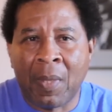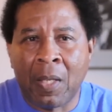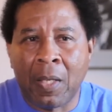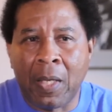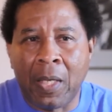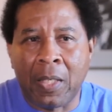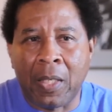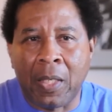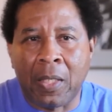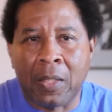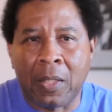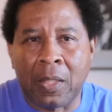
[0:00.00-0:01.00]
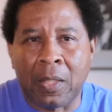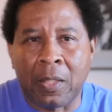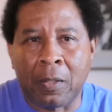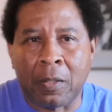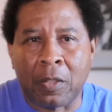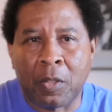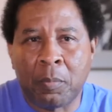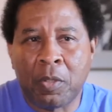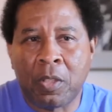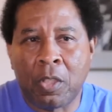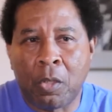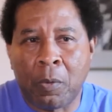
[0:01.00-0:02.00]
and and and the
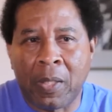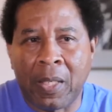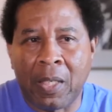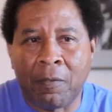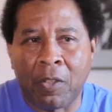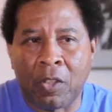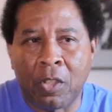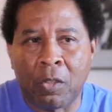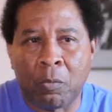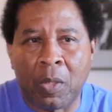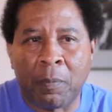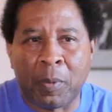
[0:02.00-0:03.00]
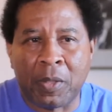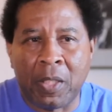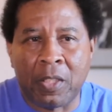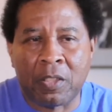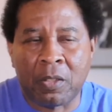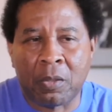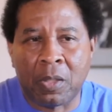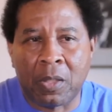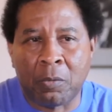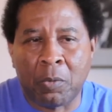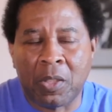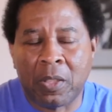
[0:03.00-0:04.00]
community already have a good reputation
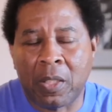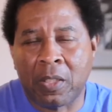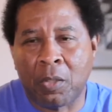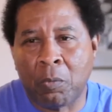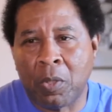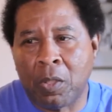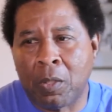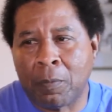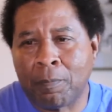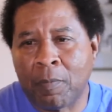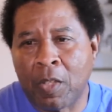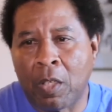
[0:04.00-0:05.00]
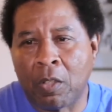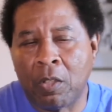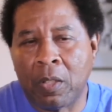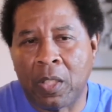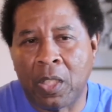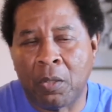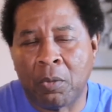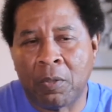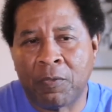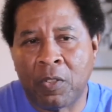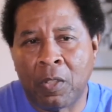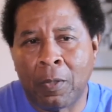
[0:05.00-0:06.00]
and we think that we'll a good area
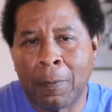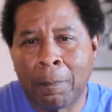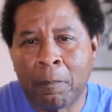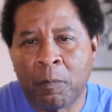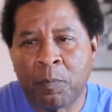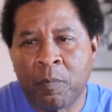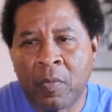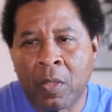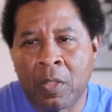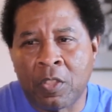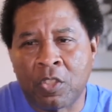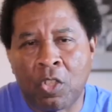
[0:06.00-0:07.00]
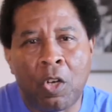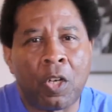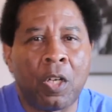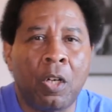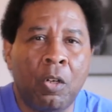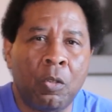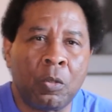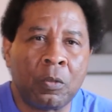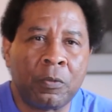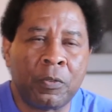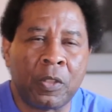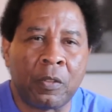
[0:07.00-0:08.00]
for starter homes
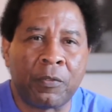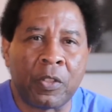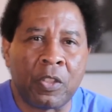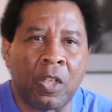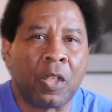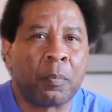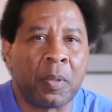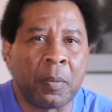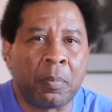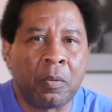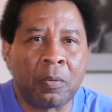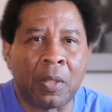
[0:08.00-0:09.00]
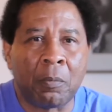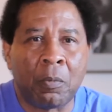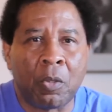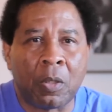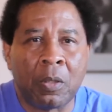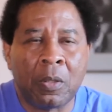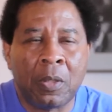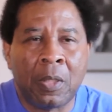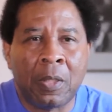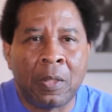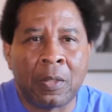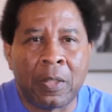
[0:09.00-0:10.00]
for, for young people that want to
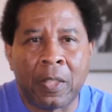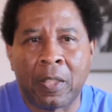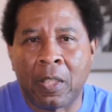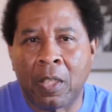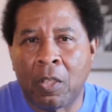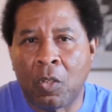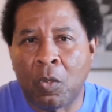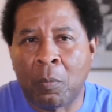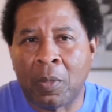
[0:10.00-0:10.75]
get in a home